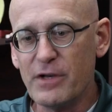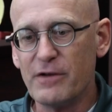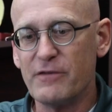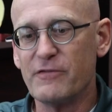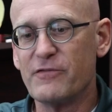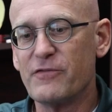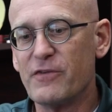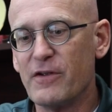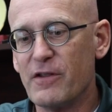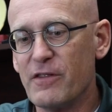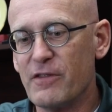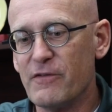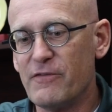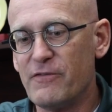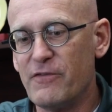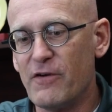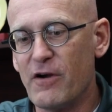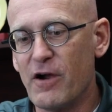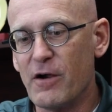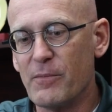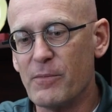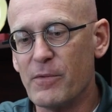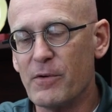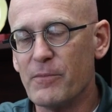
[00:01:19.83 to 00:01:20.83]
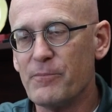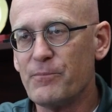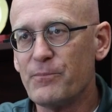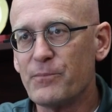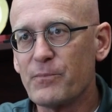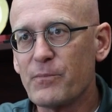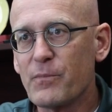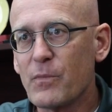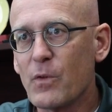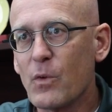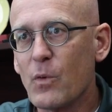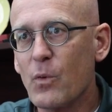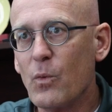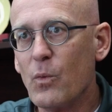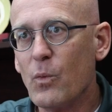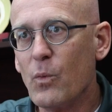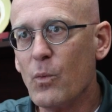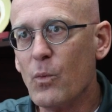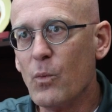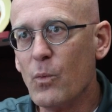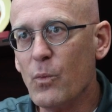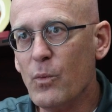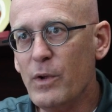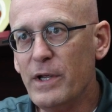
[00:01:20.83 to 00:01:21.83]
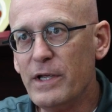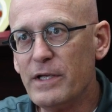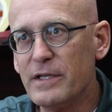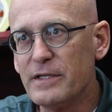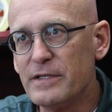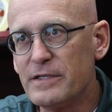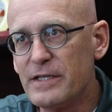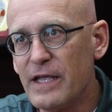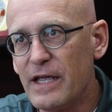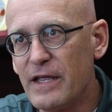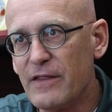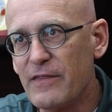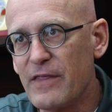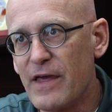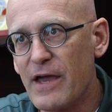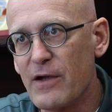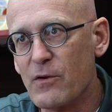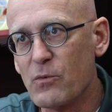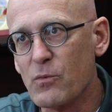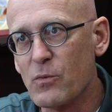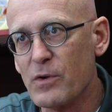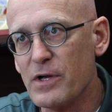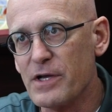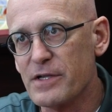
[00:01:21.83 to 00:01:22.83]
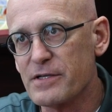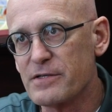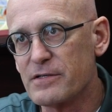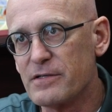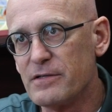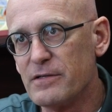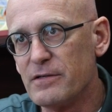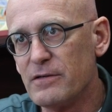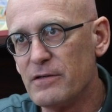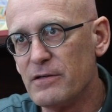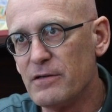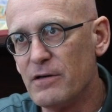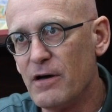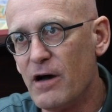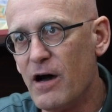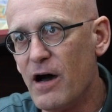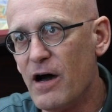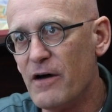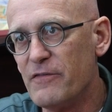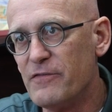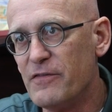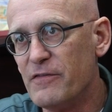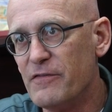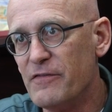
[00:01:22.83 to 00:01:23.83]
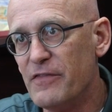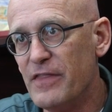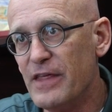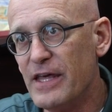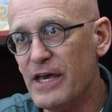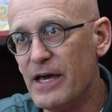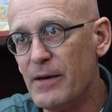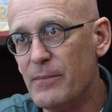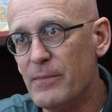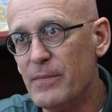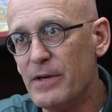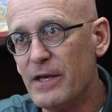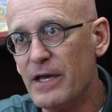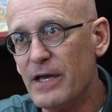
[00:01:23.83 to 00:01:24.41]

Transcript: it in front of the farmer. We can take that risk off of them